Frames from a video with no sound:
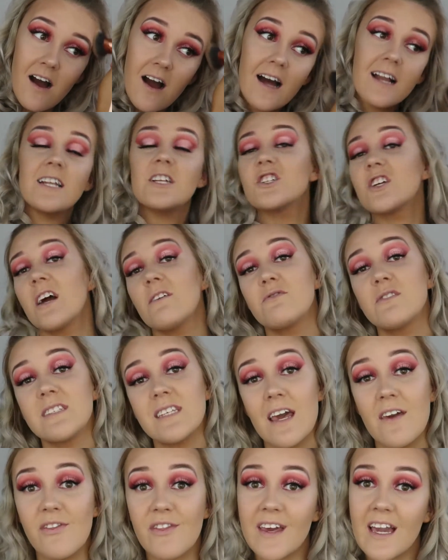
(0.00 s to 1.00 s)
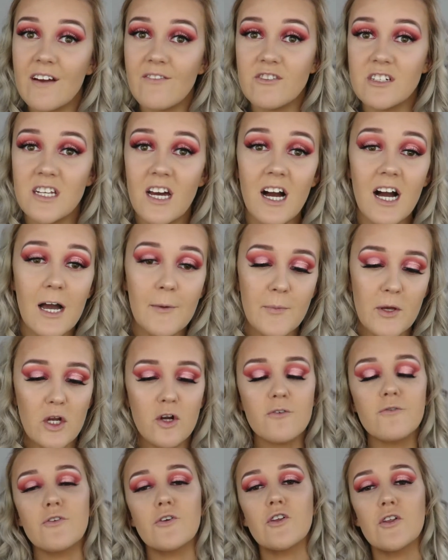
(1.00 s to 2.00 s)
I literally have the same thing every time. You
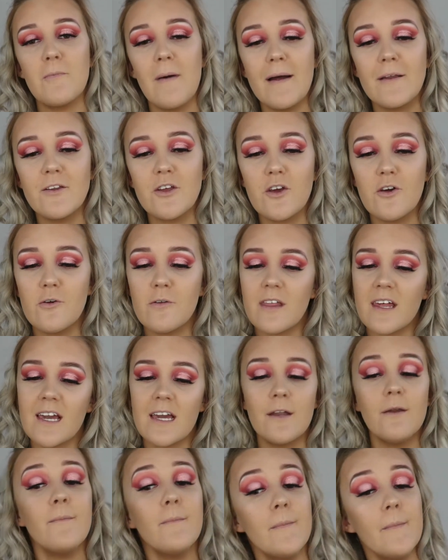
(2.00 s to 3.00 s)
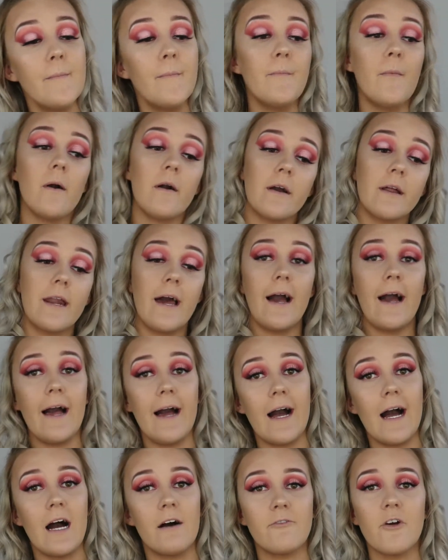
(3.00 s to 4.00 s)
look through the menu thinking, what can I
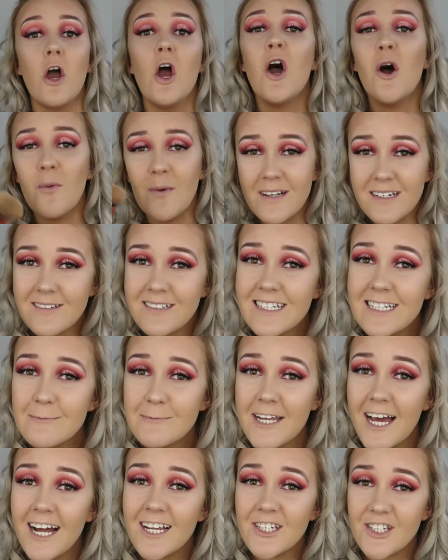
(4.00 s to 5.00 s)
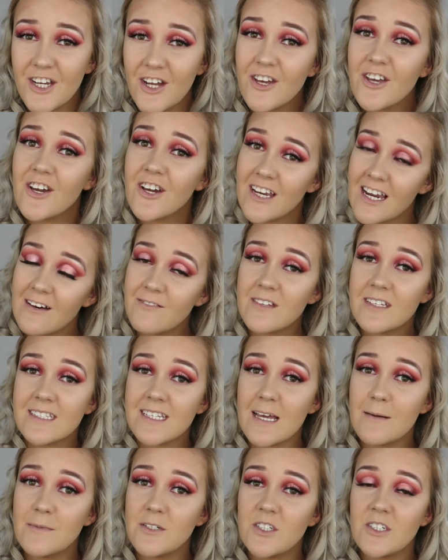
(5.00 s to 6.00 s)
have? And deep down you know you're going to have the
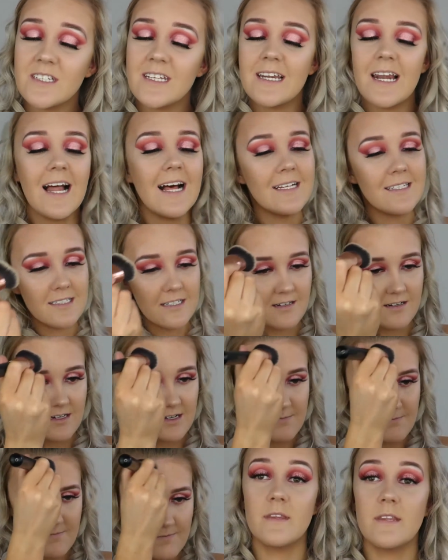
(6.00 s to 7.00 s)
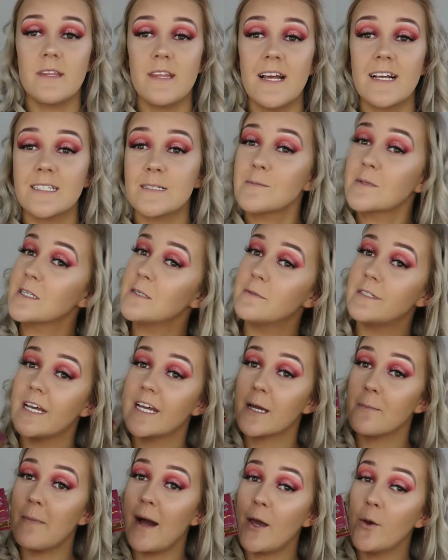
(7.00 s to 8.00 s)
same as you did last time. Next I'm going to be
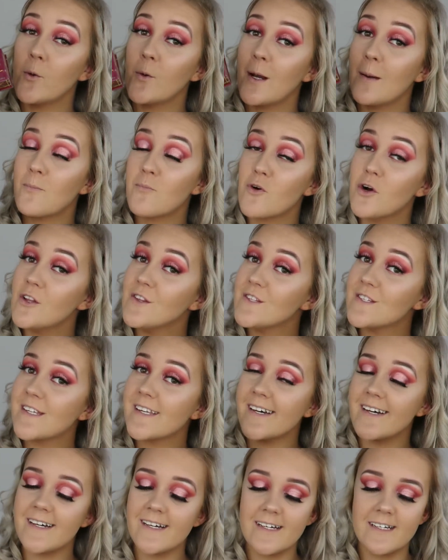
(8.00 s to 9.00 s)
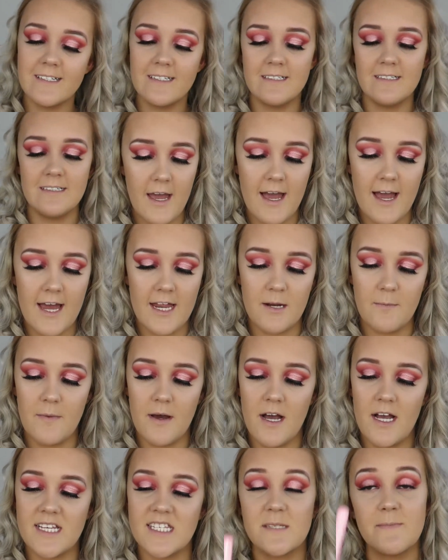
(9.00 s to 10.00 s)
taking my Hoola bronzer and
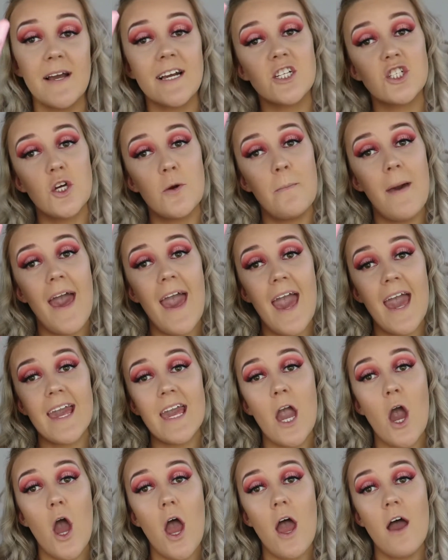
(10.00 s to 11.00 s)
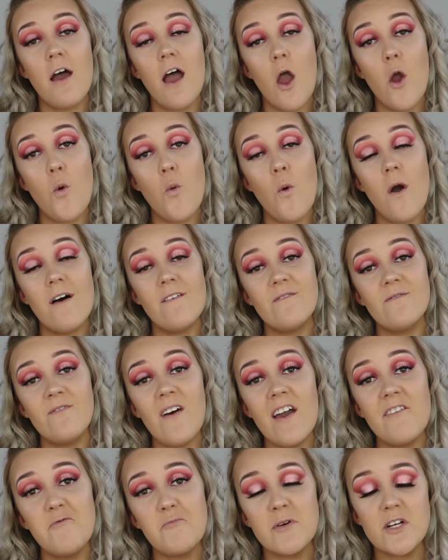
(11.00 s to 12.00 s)
my Spectrum
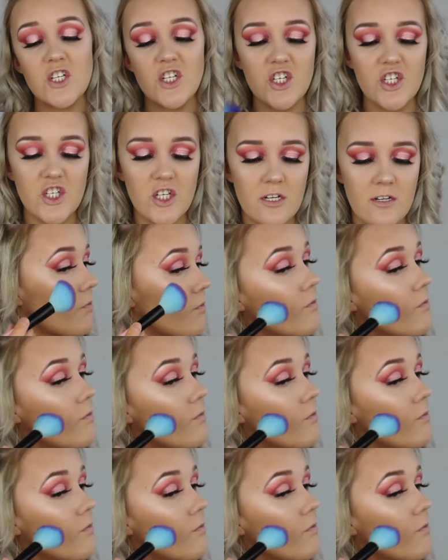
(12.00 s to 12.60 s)
A05 brush.